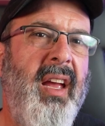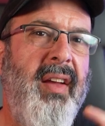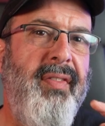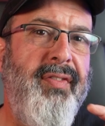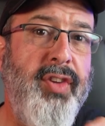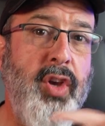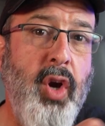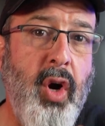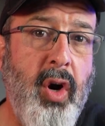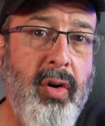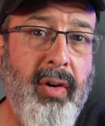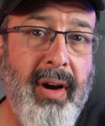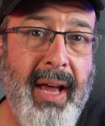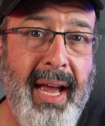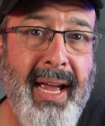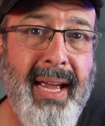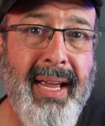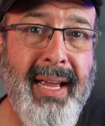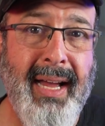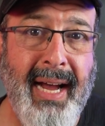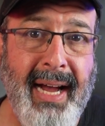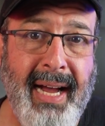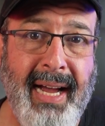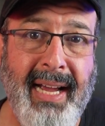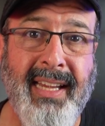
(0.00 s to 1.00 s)
If your
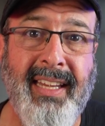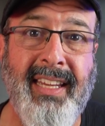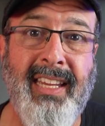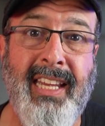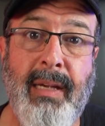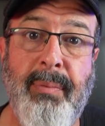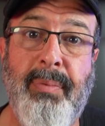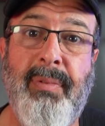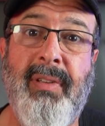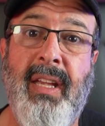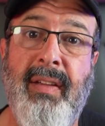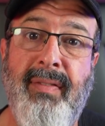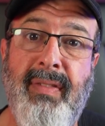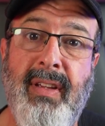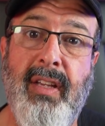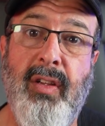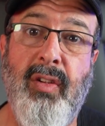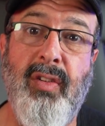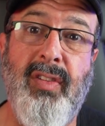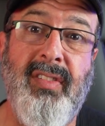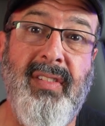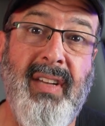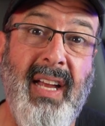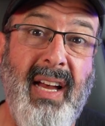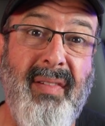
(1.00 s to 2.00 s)
AI keeps giving you
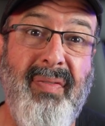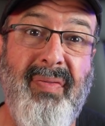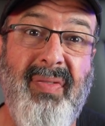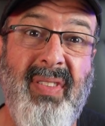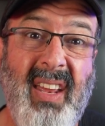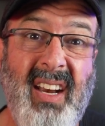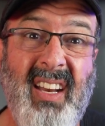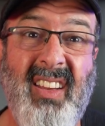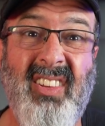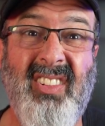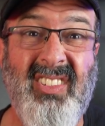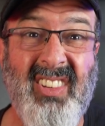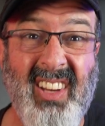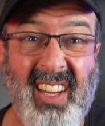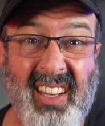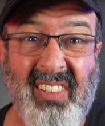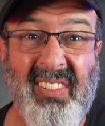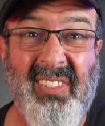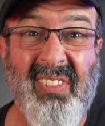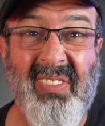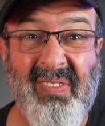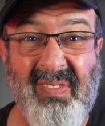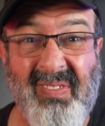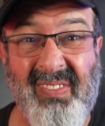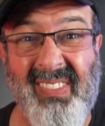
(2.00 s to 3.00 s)
stuff that is
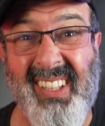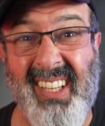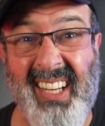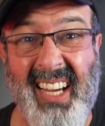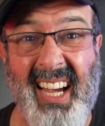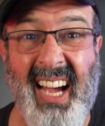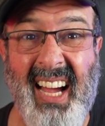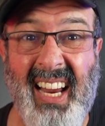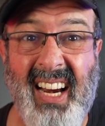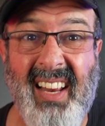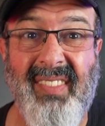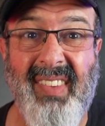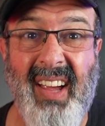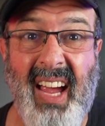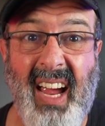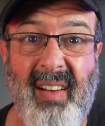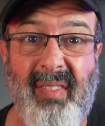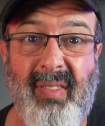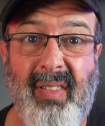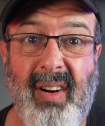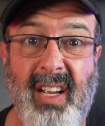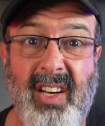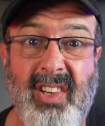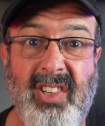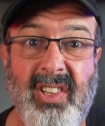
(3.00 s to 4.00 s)
just kind of
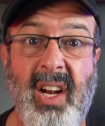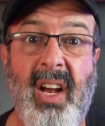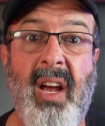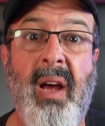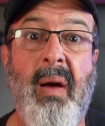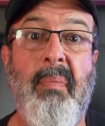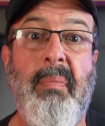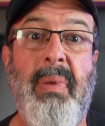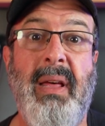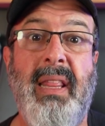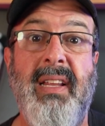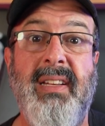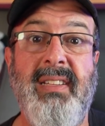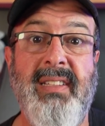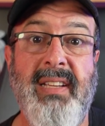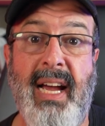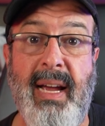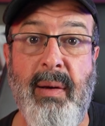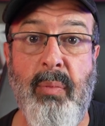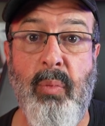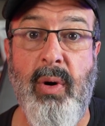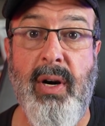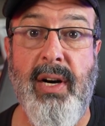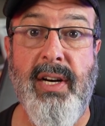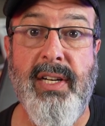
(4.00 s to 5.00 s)
average, by the
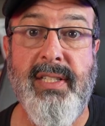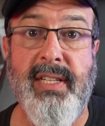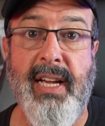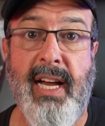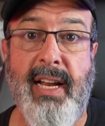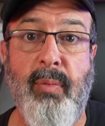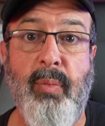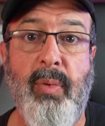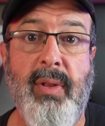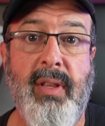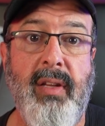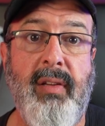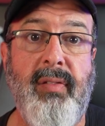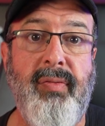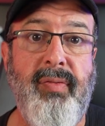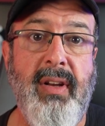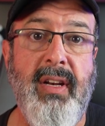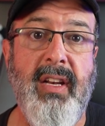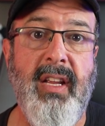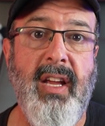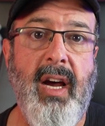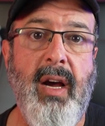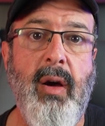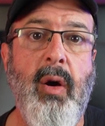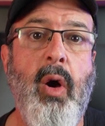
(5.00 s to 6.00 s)
time we're done with this
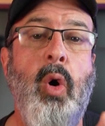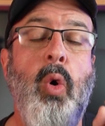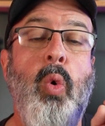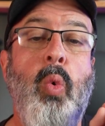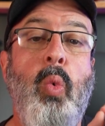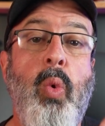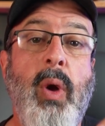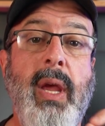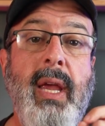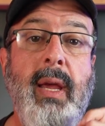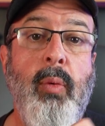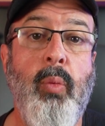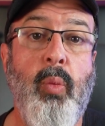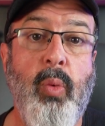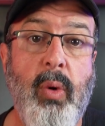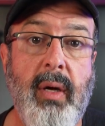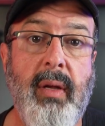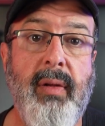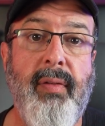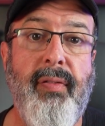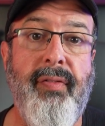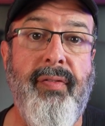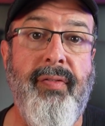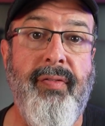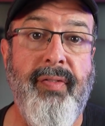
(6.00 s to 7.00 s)
video, we
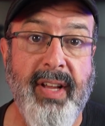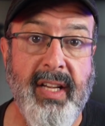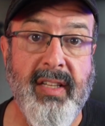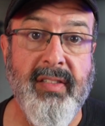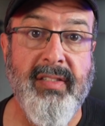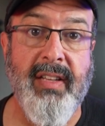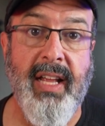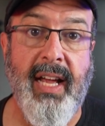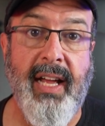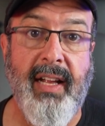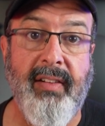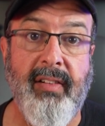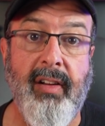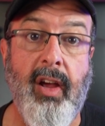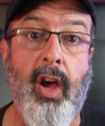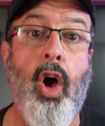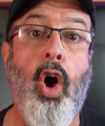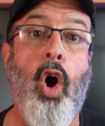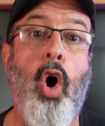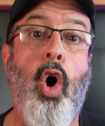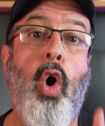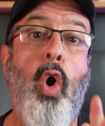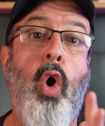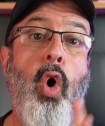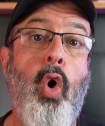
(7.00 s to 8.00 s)
will fix that.
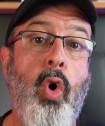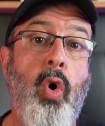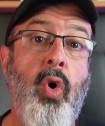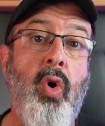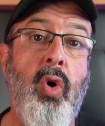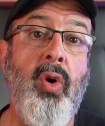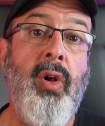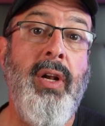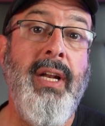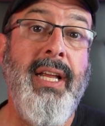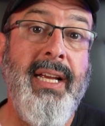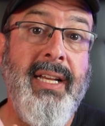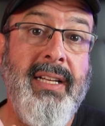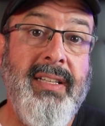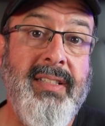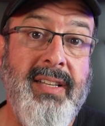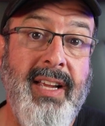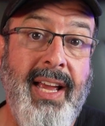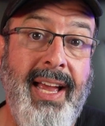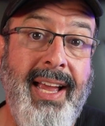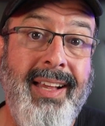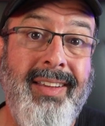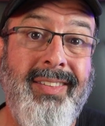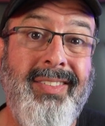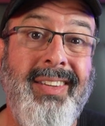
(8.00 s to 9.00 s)
All it
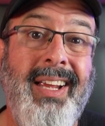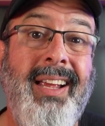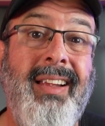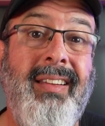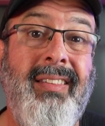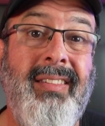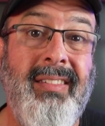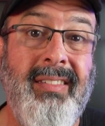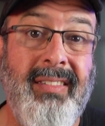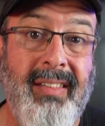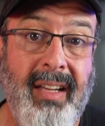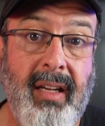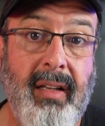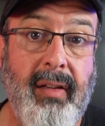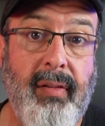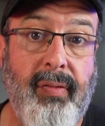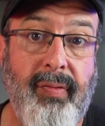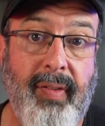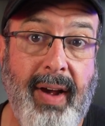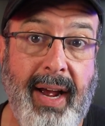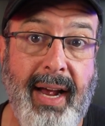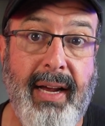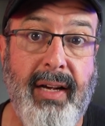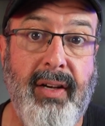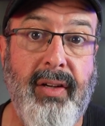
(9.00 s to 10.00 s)
takes is 6
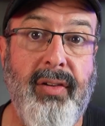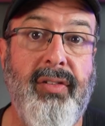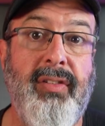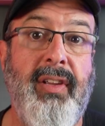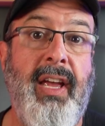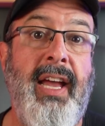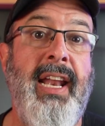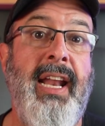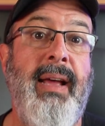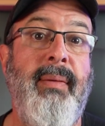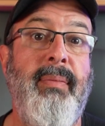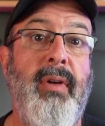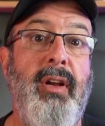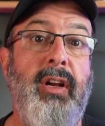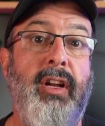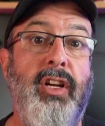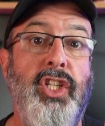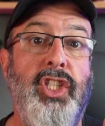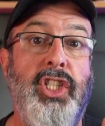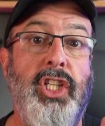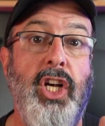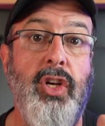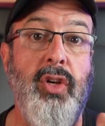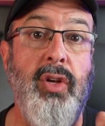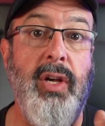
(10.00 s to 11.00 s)
files, and I'm going to
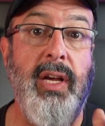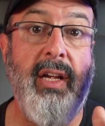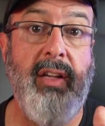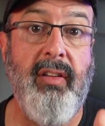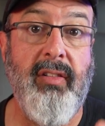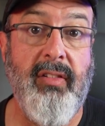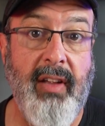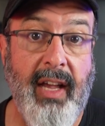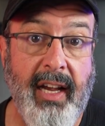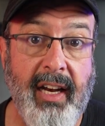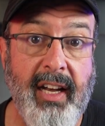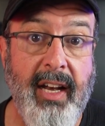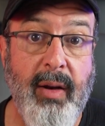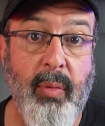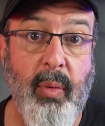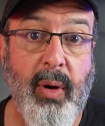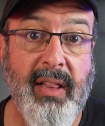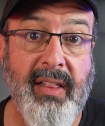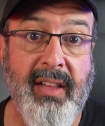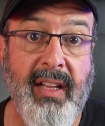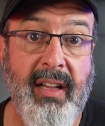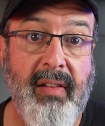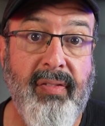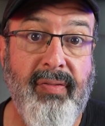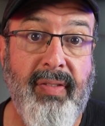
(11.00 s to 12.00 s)
show you exactly
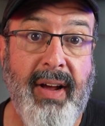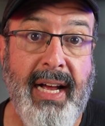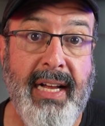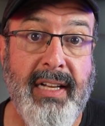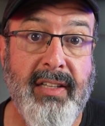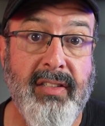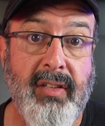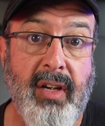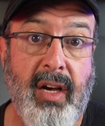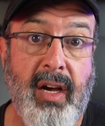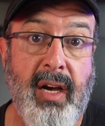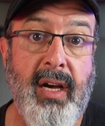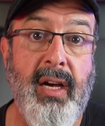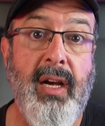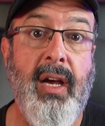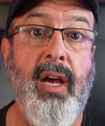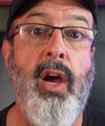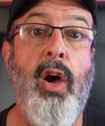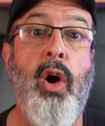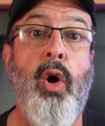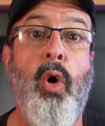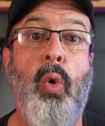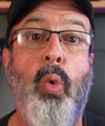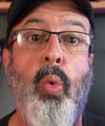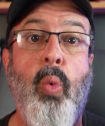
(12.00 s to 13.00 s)
what these files are,
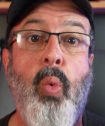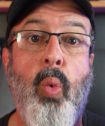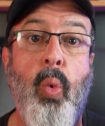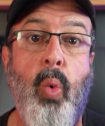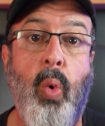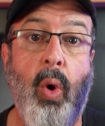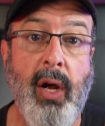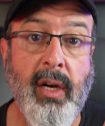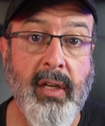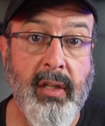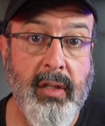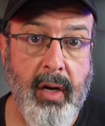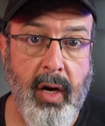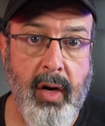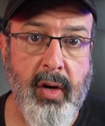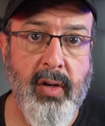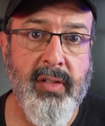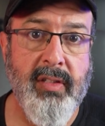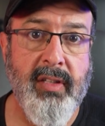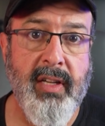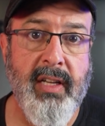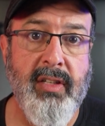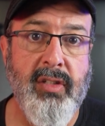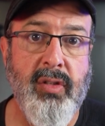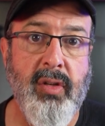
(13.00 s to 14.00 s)
what
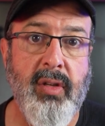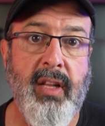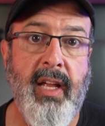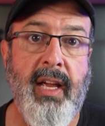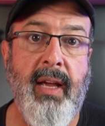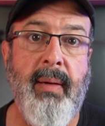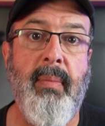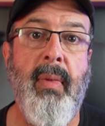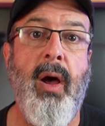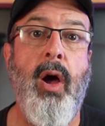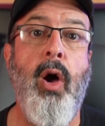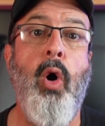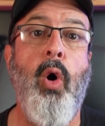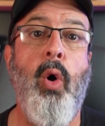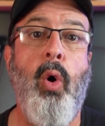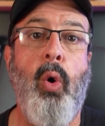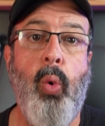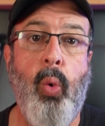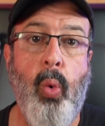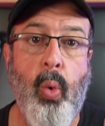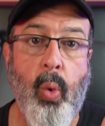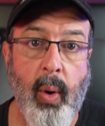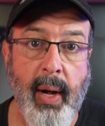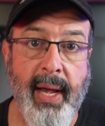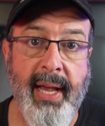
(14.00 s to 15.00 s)
goes into them,
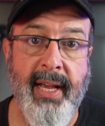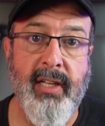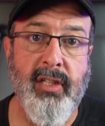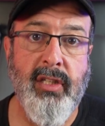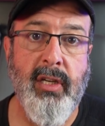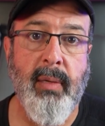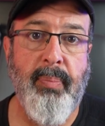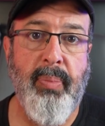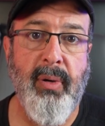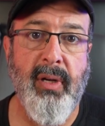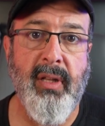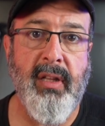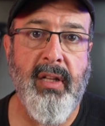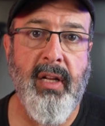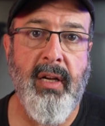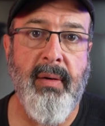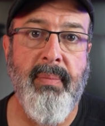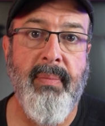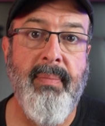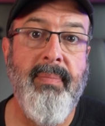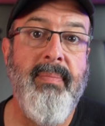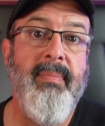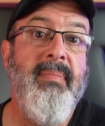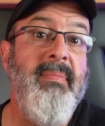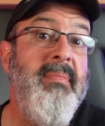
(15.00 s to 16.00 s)
where to put
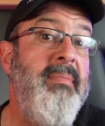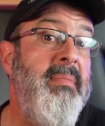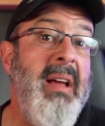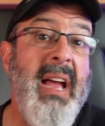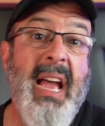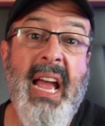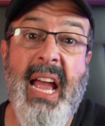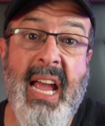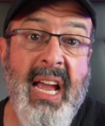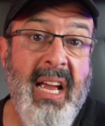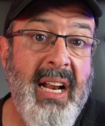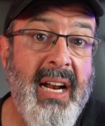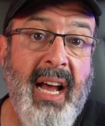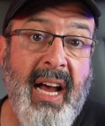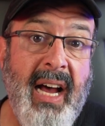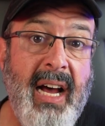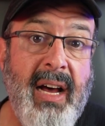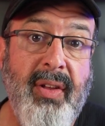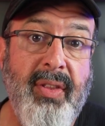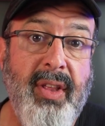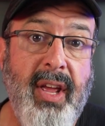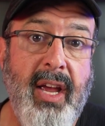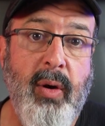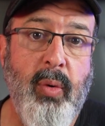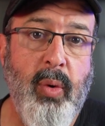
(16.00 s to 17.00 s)
them, and
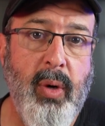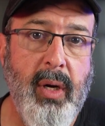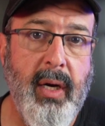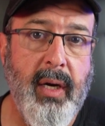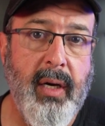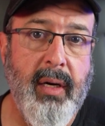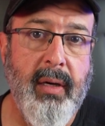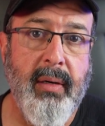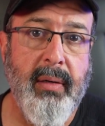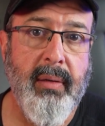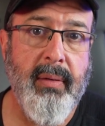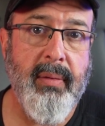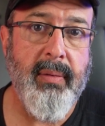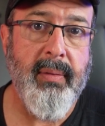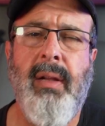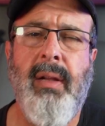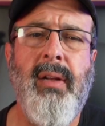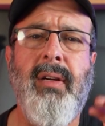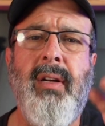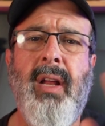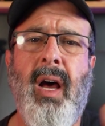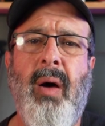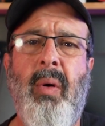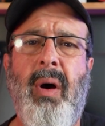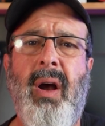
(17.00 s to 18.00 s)
how they work.
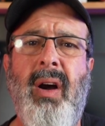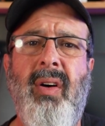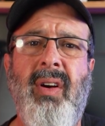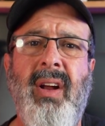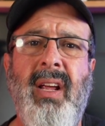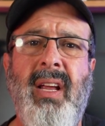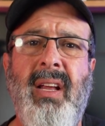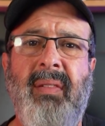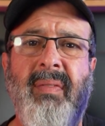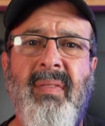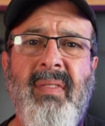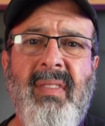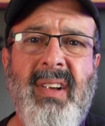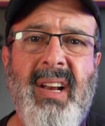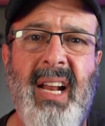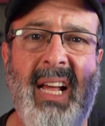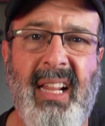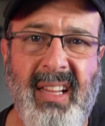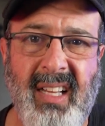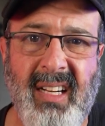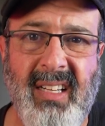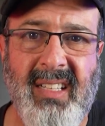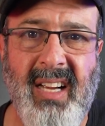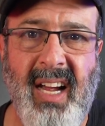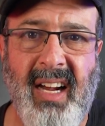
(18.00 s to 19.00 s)
Don't worry,
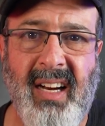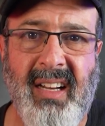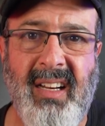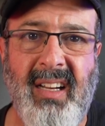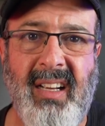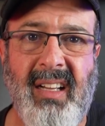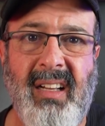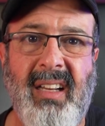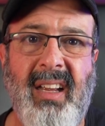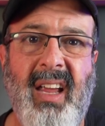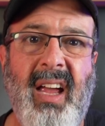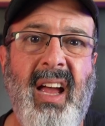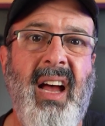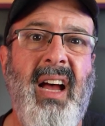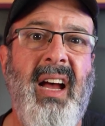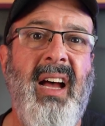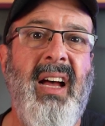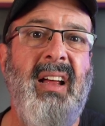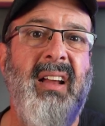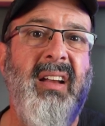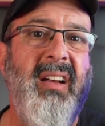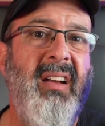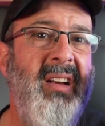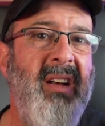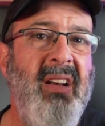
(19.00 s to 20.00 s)
nothing technical
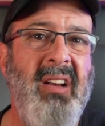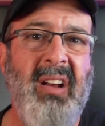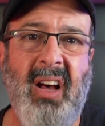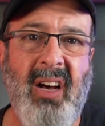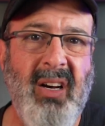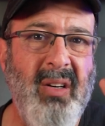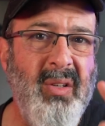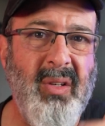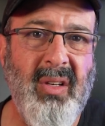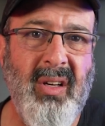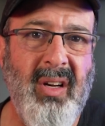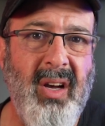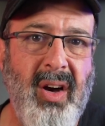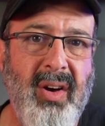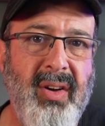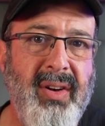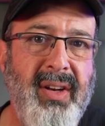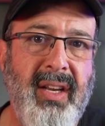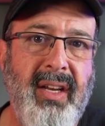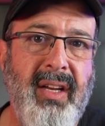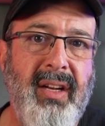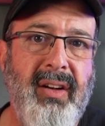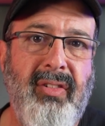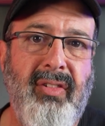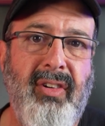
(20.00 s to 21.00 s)
here, no
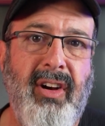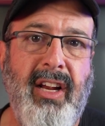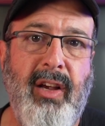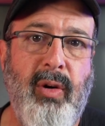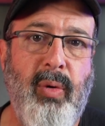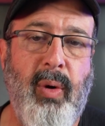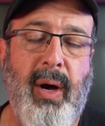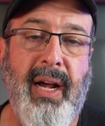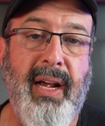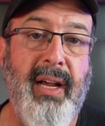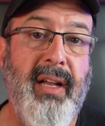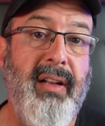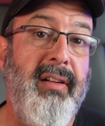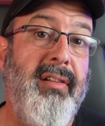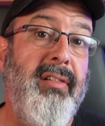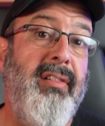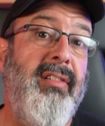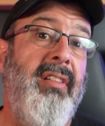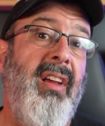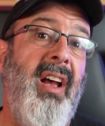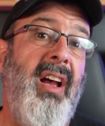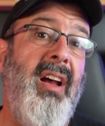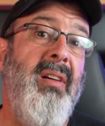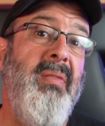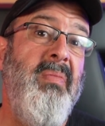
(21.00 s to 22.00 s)
coding required.
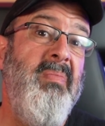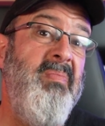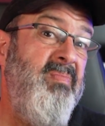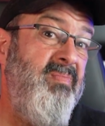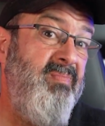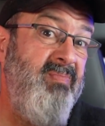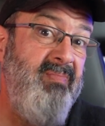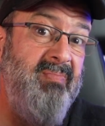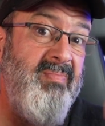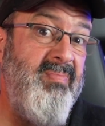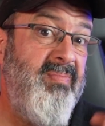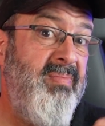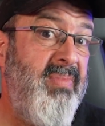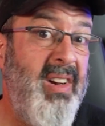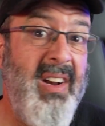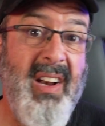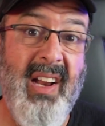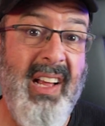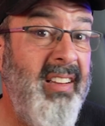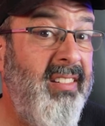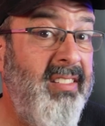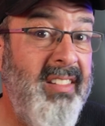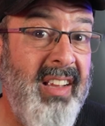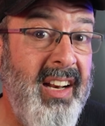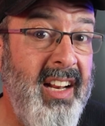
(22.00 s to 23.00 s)
So,
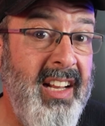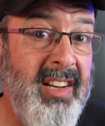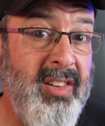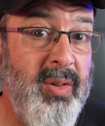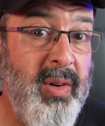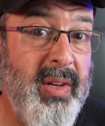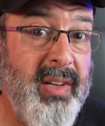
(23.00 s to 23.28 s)
let's get into